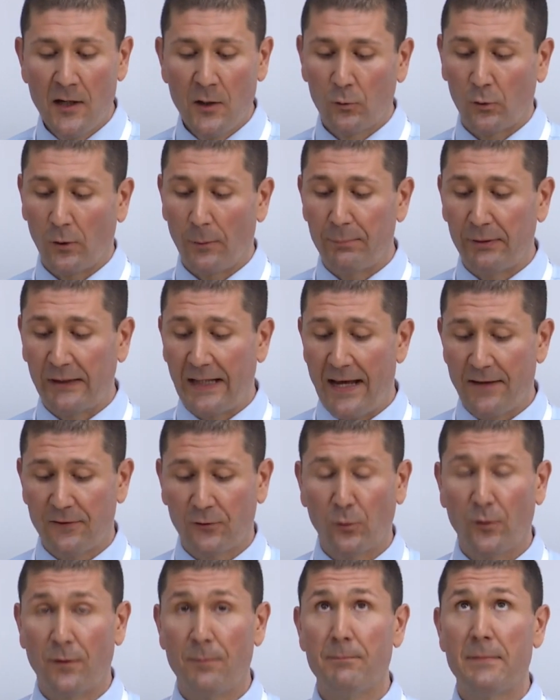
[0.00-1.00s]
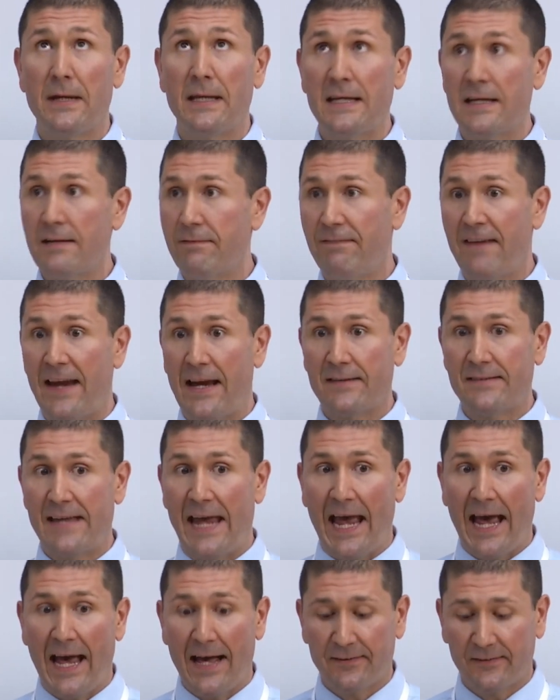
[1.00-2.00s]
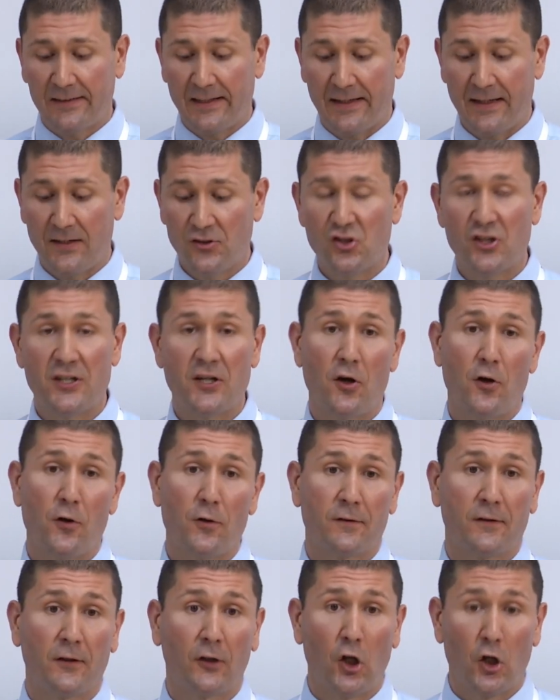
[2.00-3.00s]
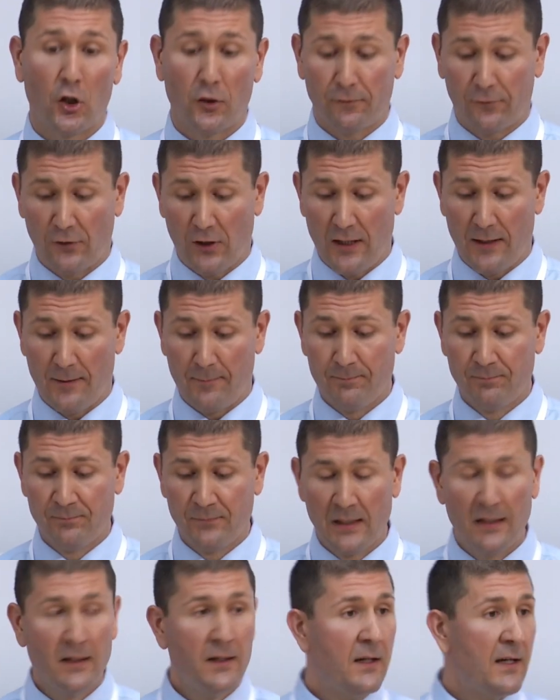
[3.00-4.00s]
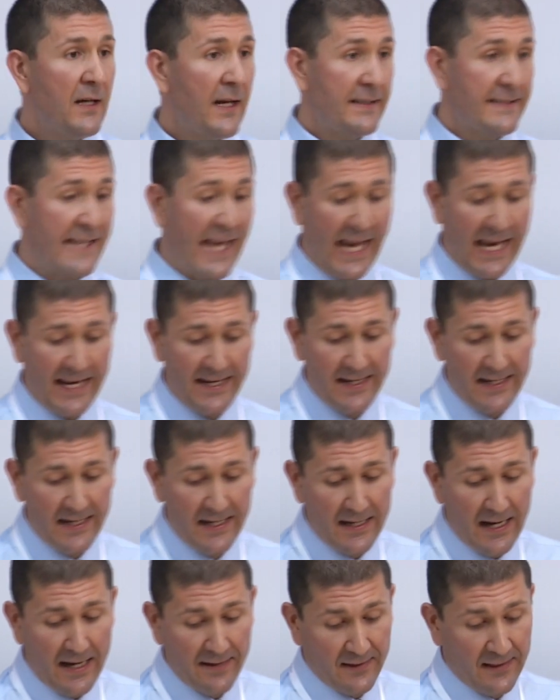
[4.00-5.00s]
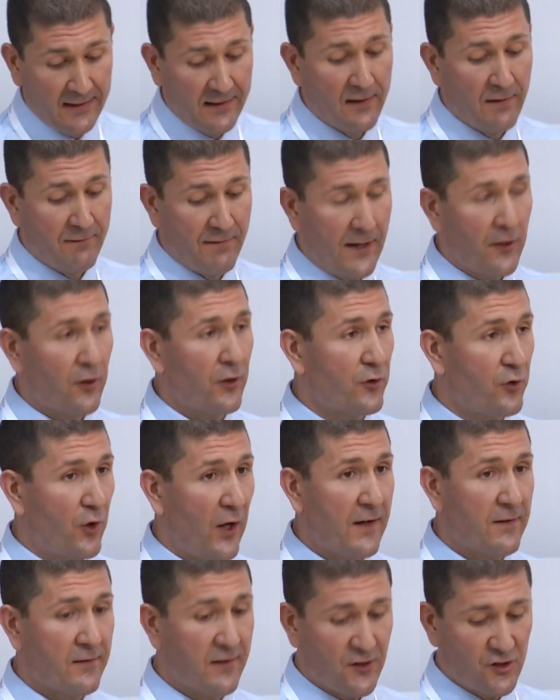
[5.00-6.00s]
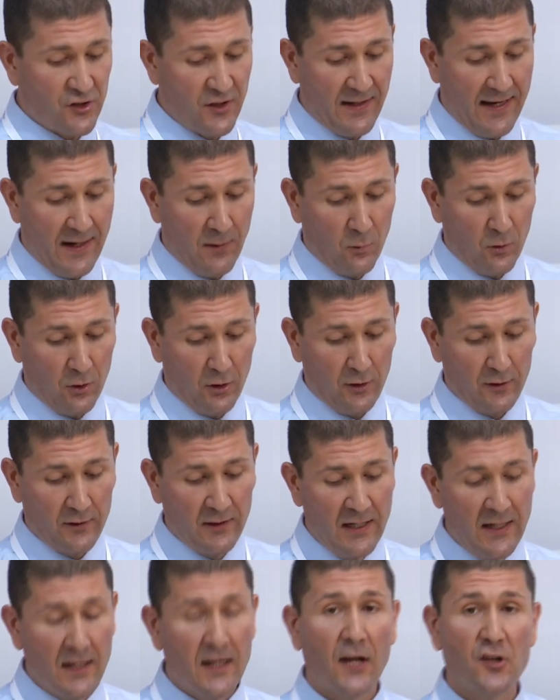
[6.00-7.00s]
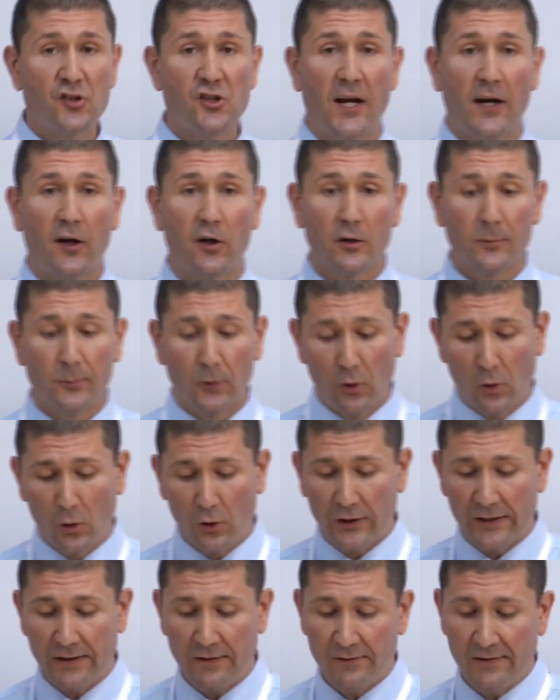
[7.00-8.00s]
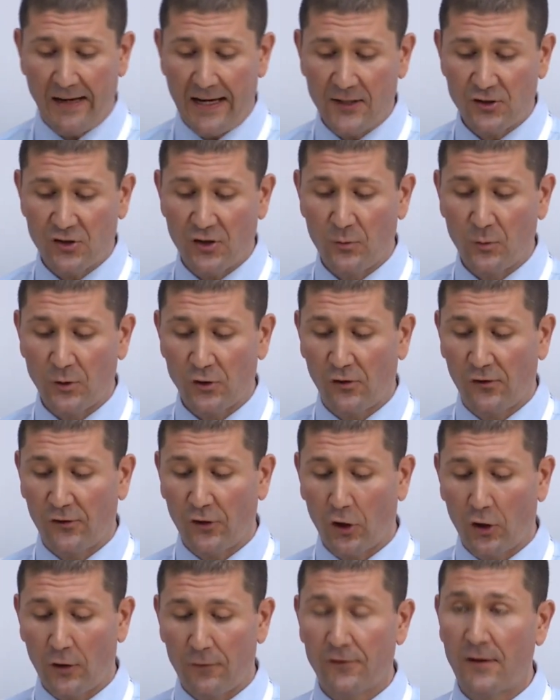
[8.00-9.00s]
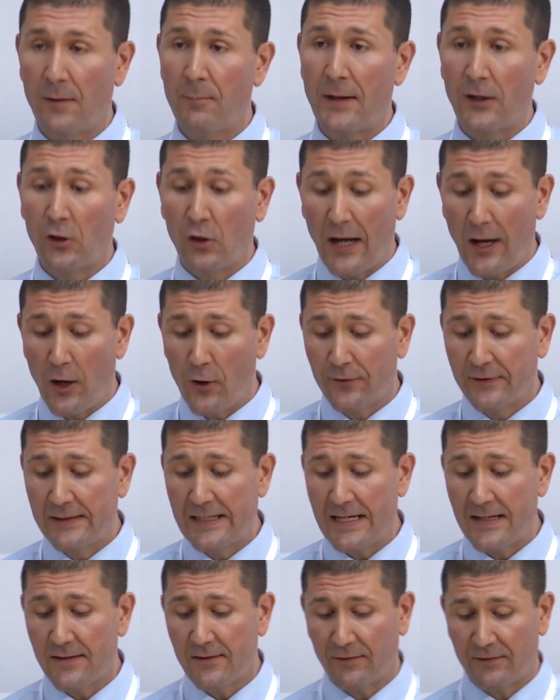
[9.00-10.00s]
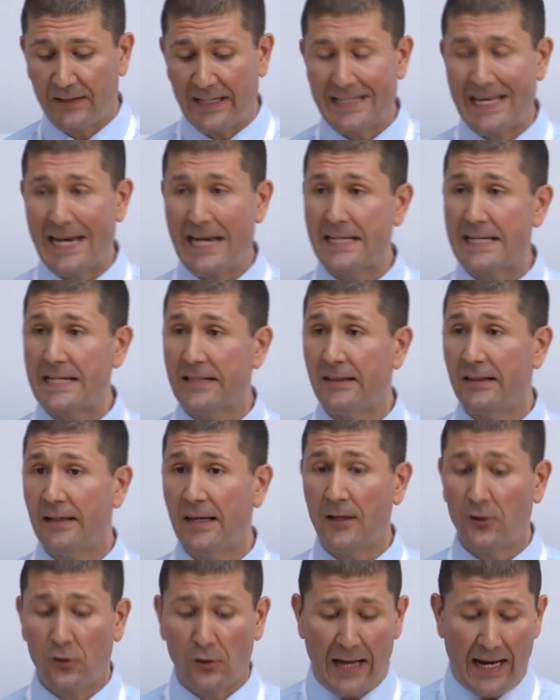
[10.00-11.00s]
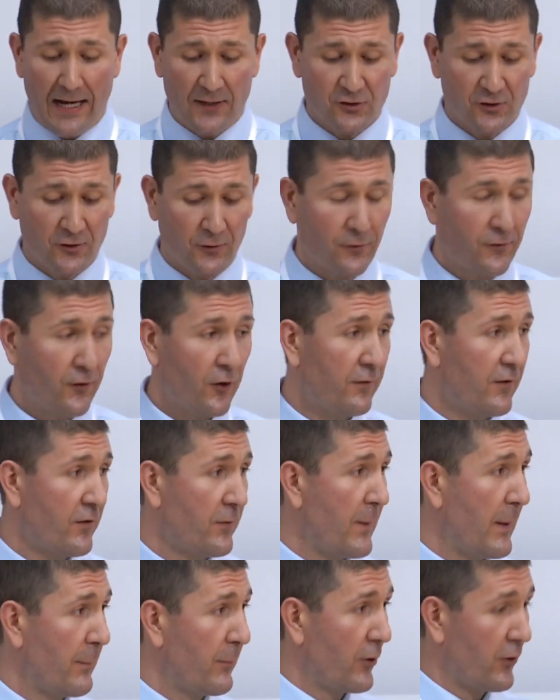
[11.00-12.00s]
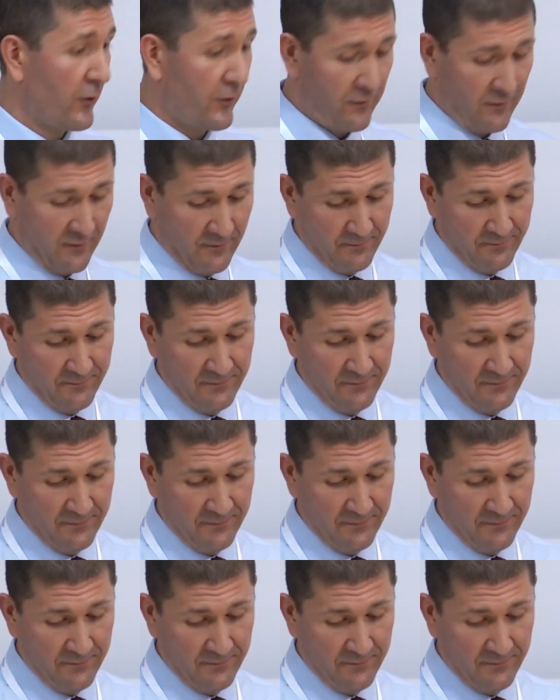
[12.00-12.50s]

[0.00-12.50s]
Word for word: we're blessed with many fantastic N G Os to learn from. In Canada, I think of the Veteran Transition Network, a charitable organization which serves the mental health needs of Canadian and international service members.